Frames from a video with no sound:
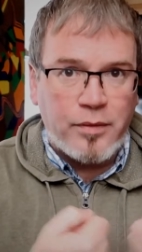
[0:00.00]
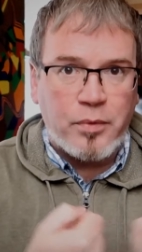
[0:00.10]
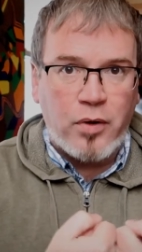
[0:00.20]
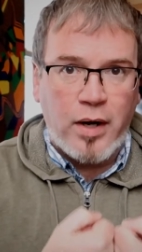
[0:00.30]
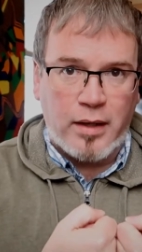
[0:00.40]
of the
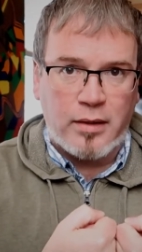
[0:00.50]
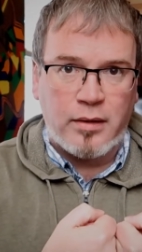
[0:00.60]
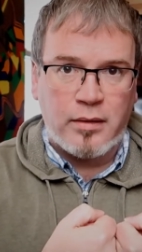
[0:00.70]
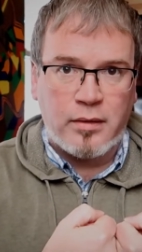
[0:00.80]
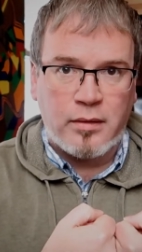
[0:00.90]
parade,
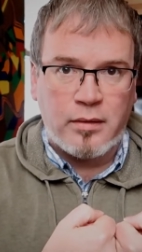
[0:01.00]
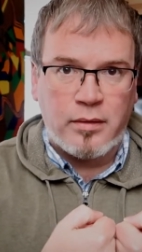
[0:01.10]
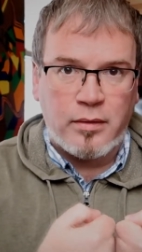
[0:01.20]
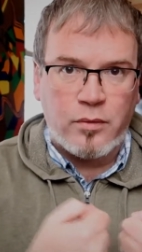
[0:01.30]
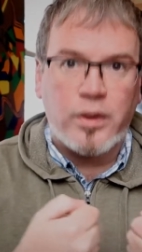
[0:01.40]

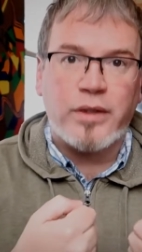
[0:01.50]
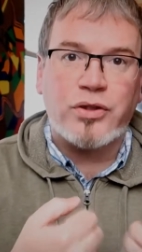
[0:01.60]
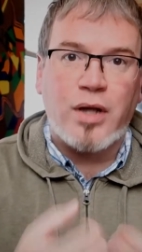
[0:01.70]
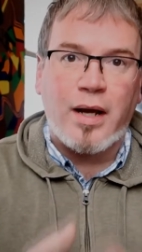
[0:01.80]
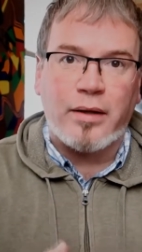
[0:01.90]
when a
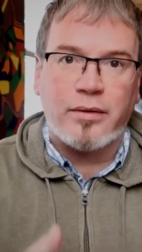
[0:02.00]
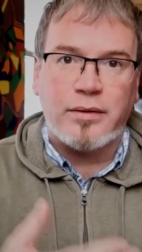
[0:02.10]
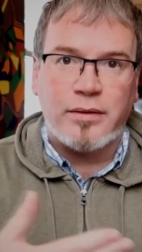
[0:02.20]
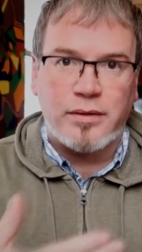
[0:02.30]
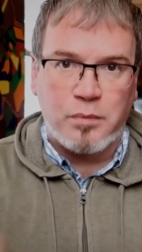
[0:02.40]
child
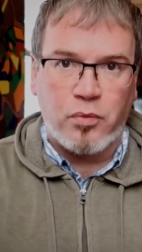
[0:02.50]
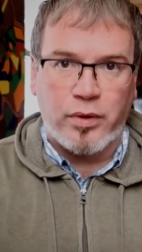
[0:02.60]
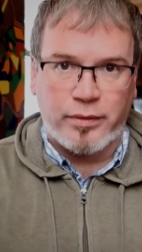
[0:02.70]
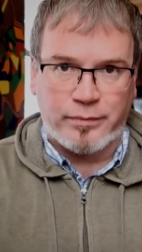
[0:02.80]
is born,